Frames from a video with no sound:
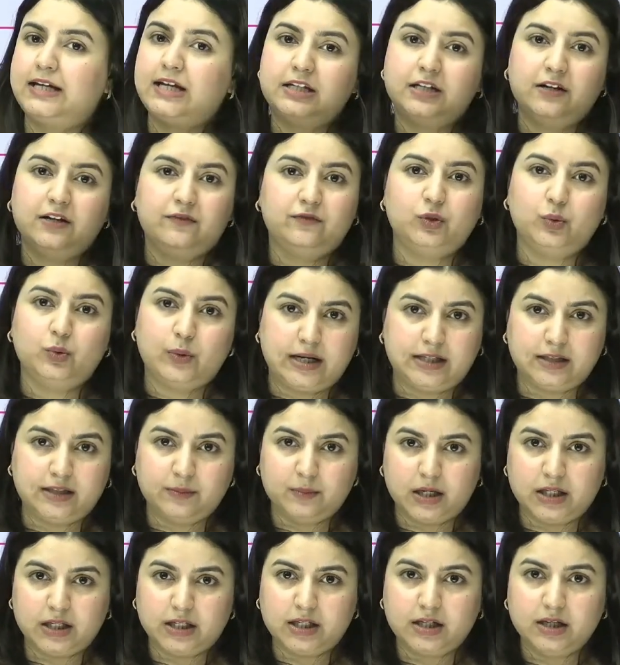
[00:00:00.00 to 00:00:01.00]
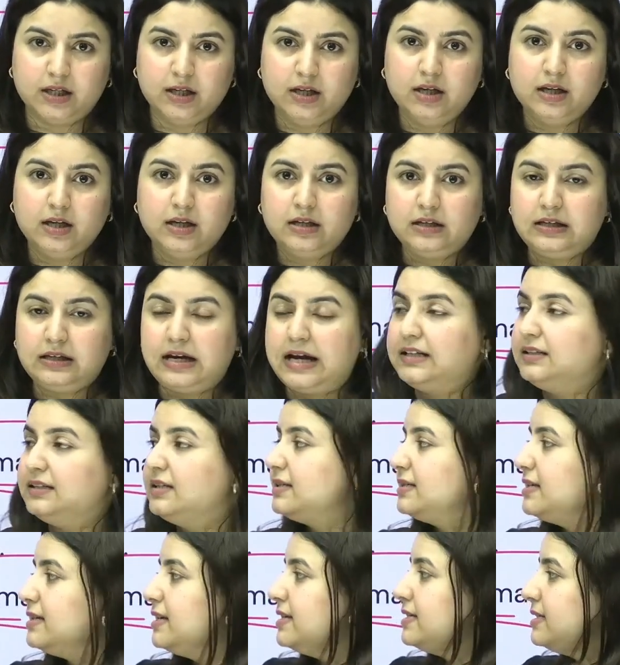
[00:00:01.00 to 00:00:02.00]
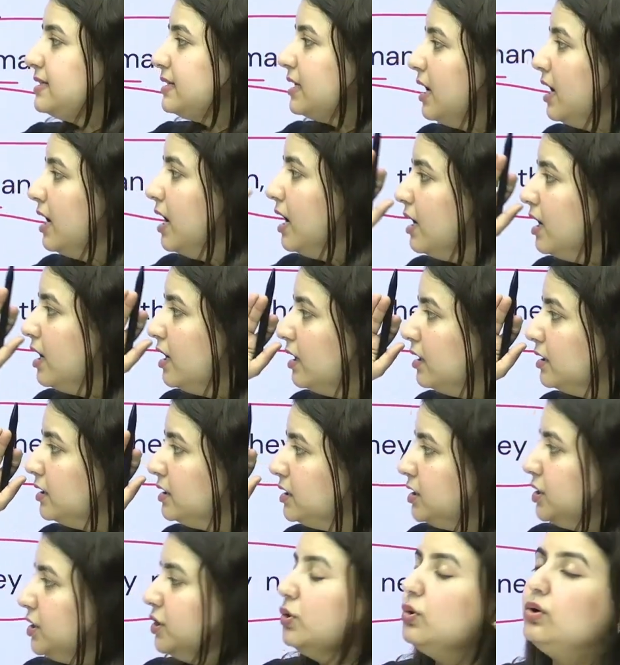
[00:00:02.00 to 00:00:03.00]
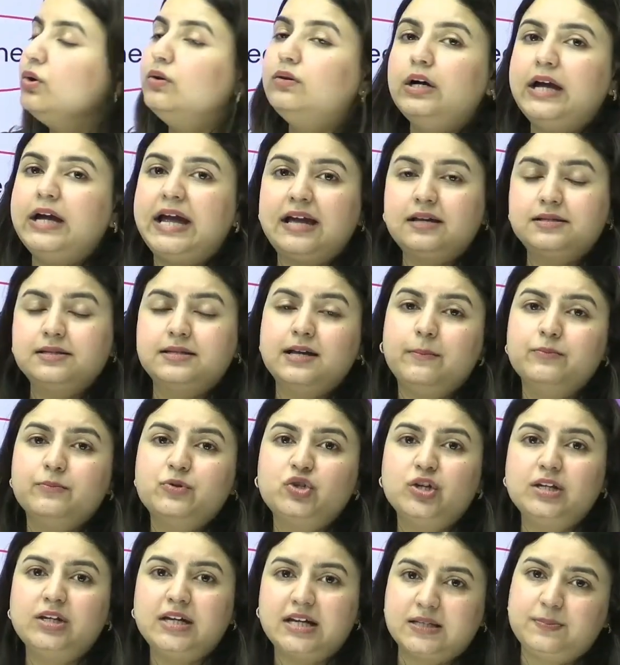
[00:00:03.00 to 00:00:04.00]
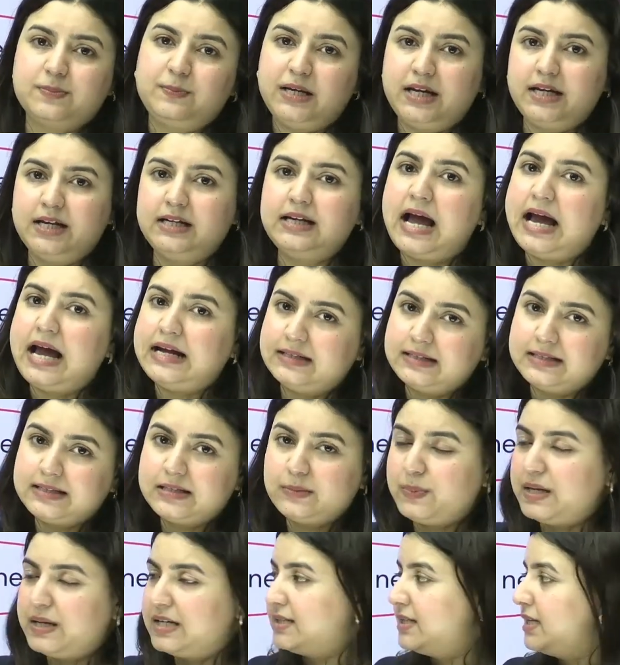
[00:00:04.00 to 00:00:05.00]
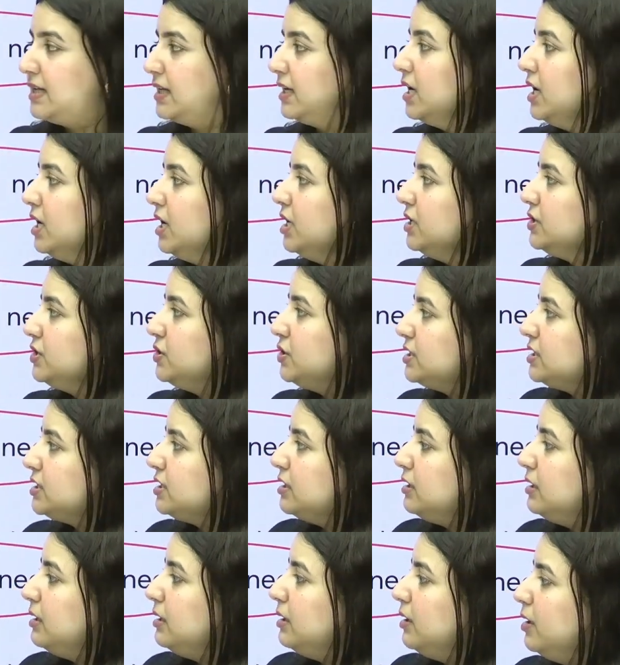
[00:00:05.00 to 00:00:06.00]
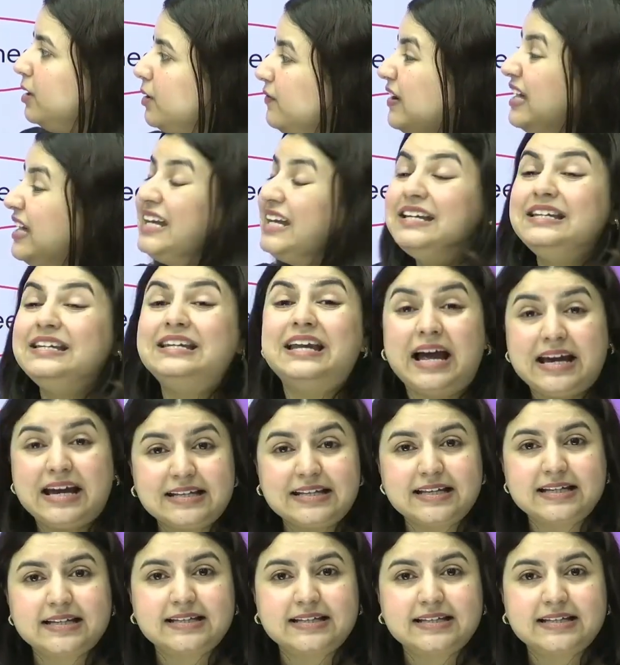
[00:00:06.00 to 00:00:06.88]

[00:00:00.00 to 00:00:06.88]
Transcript: can give to anybody, right? This is, assumption explained at its basic. So it's a very nice